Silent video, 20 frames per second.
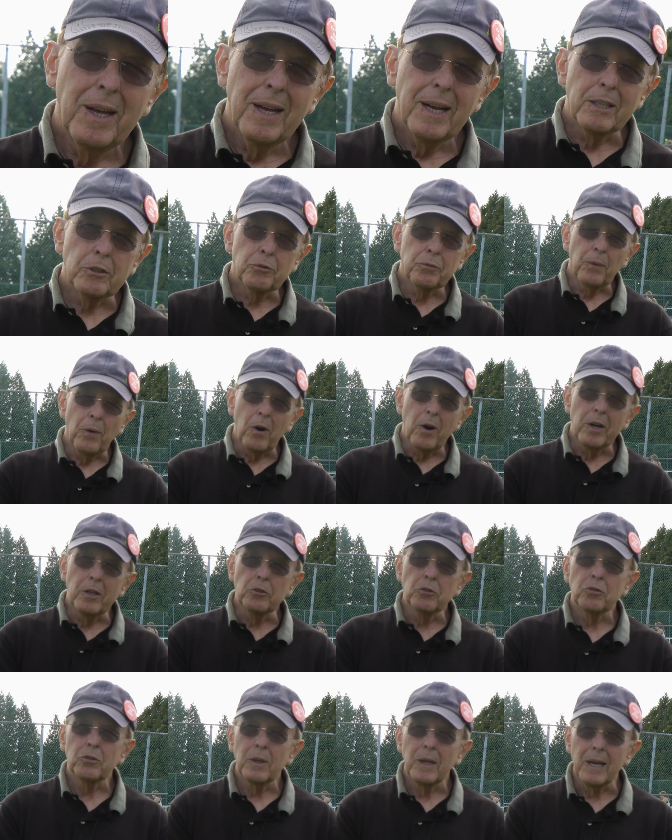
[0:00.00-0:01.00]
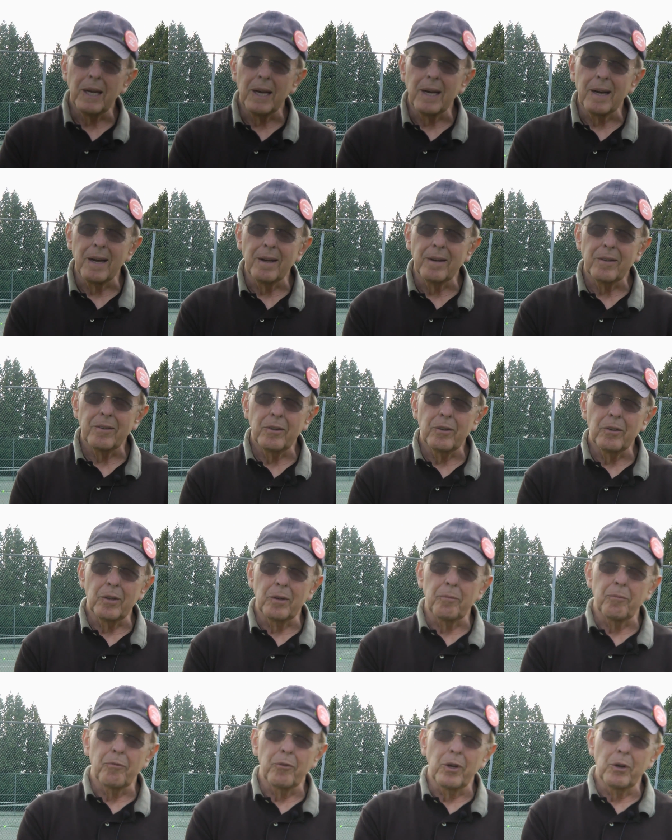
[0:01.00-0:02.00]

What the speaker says: As far as the